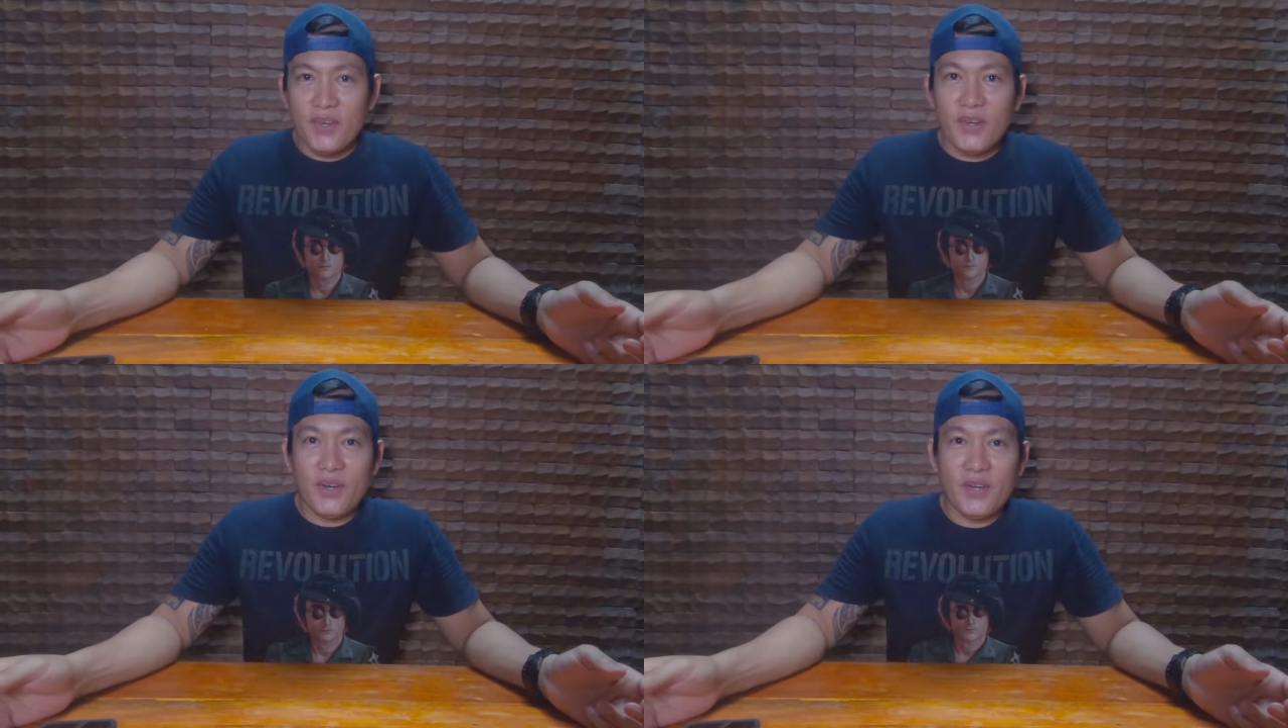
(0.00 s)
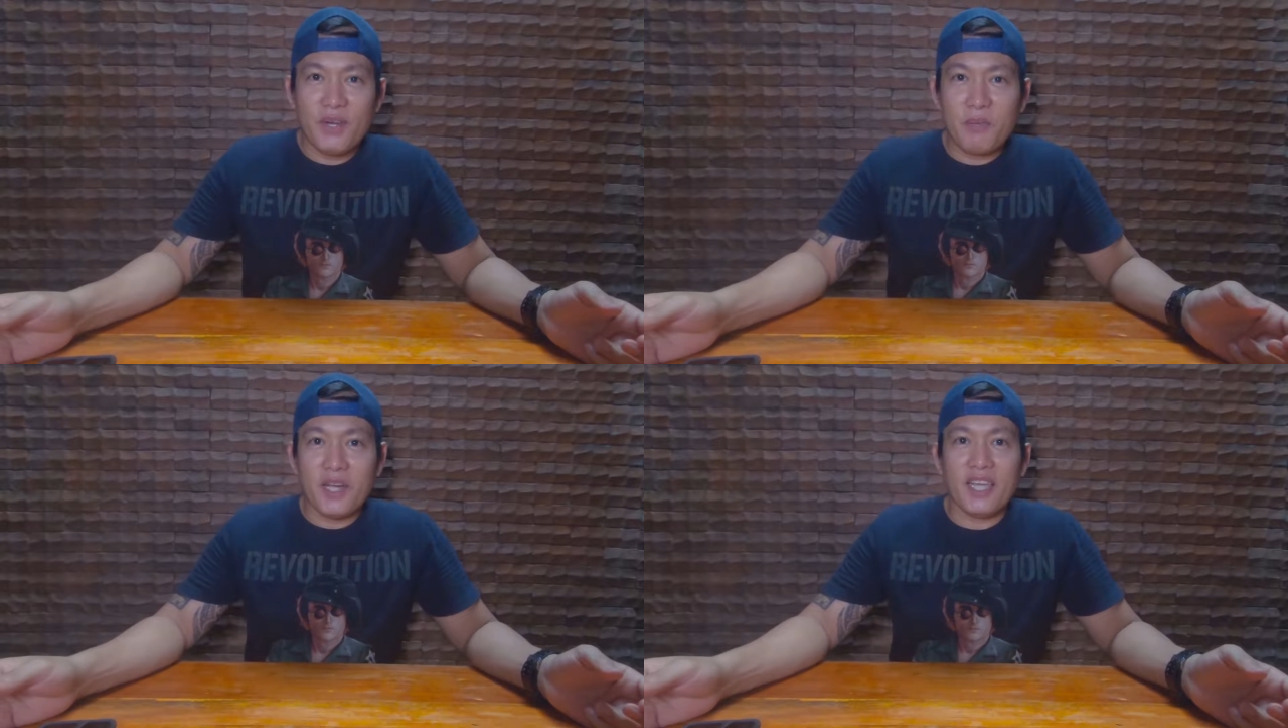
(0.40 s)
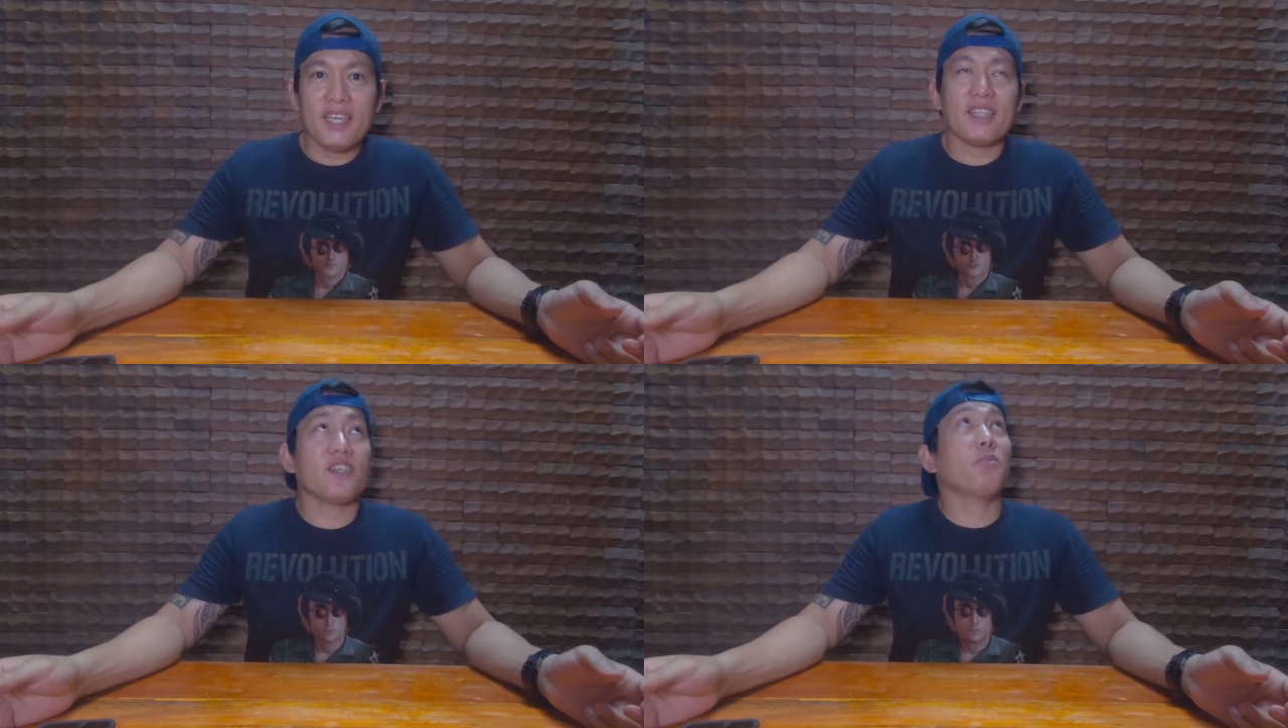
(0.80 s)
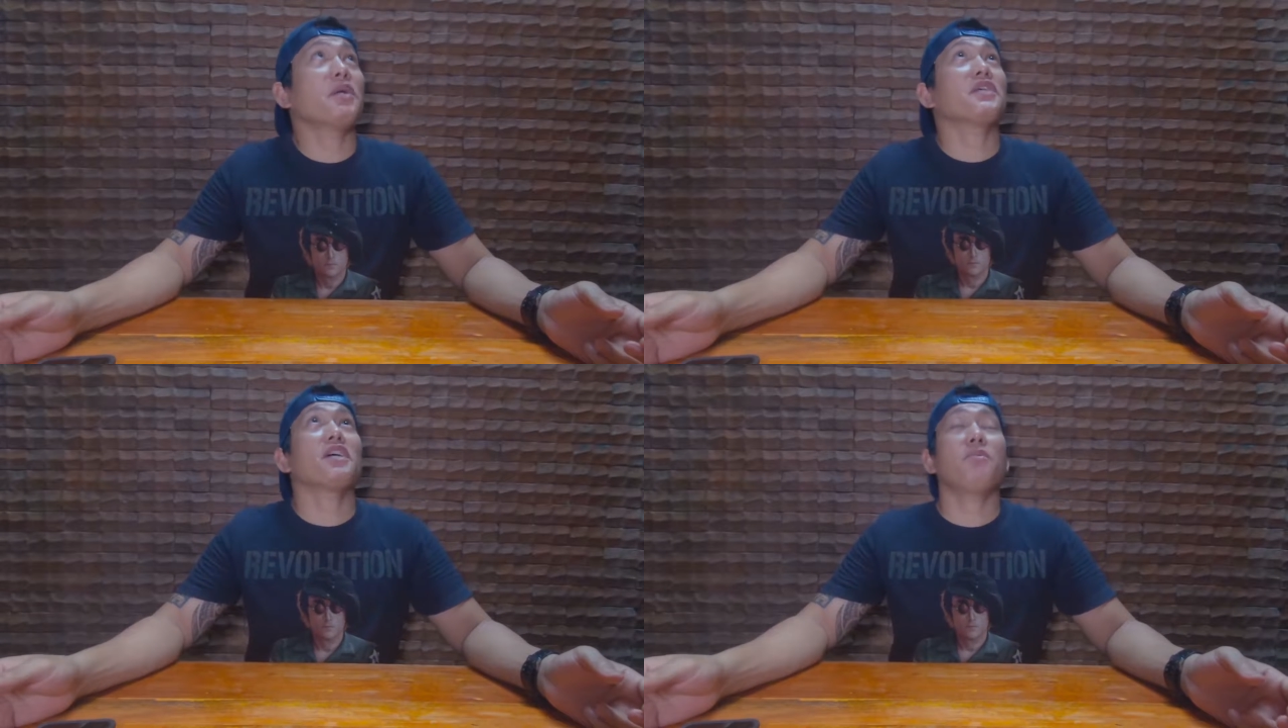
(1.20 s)
Huh, napaka-init. Summer
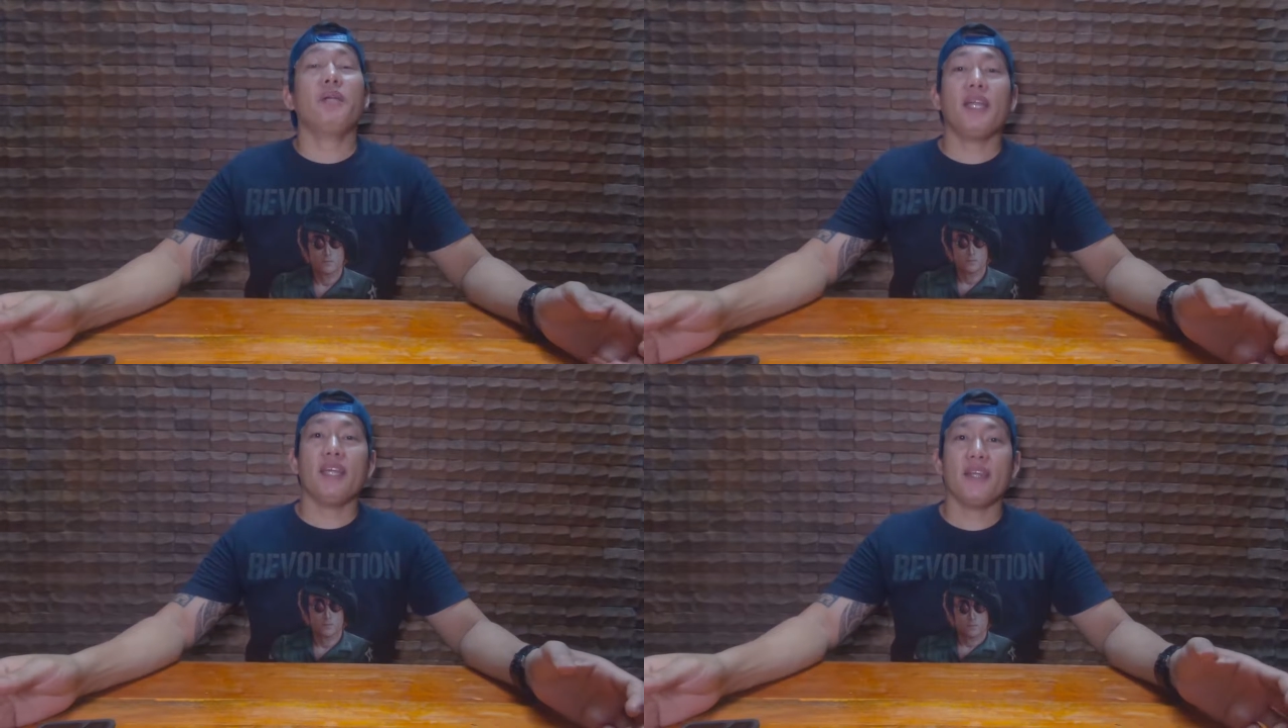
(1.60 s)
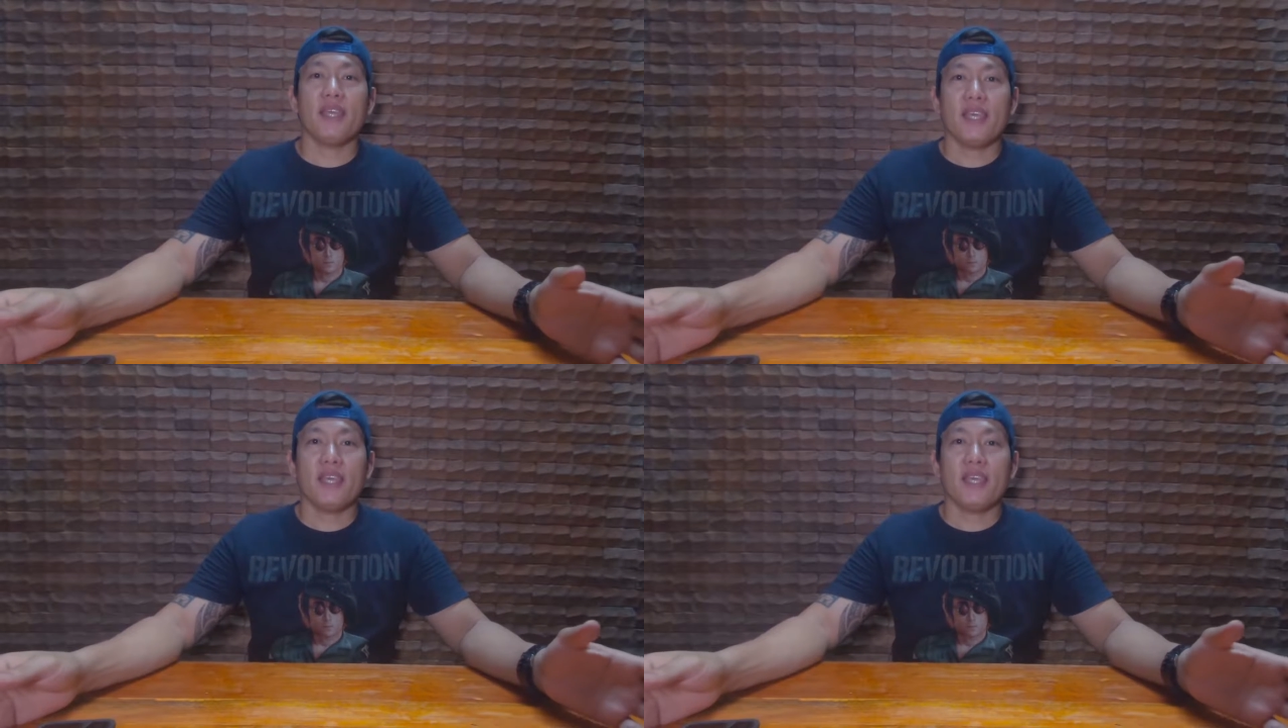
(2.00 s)
na summer na.